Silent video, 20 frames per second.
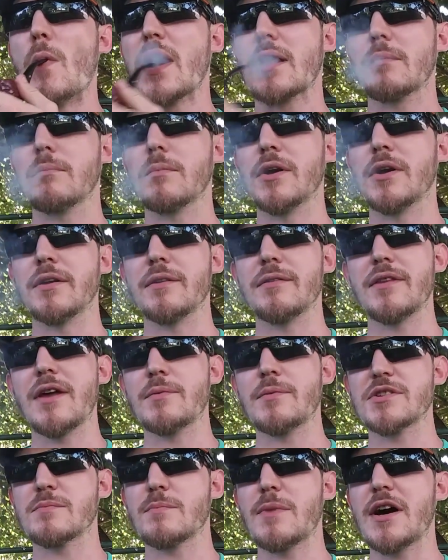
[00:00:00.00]
But that
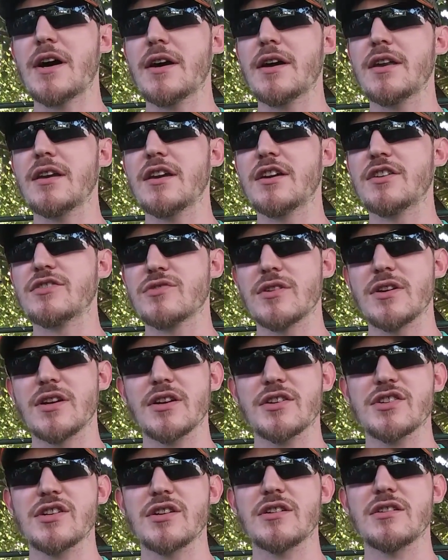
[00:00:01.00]
was my
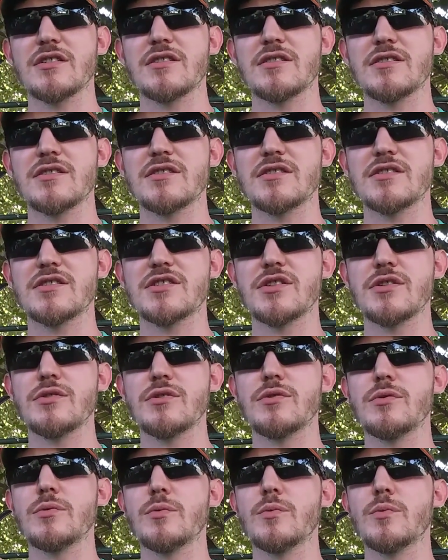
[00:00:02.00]
introduction
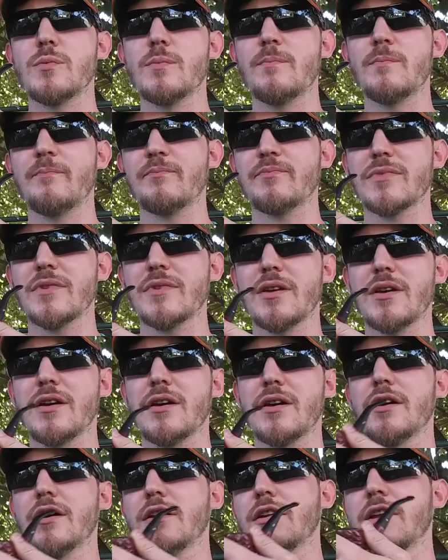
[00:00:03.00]
to
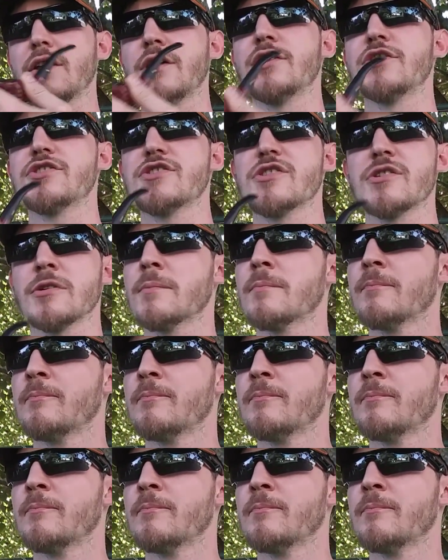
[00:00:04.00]
literature.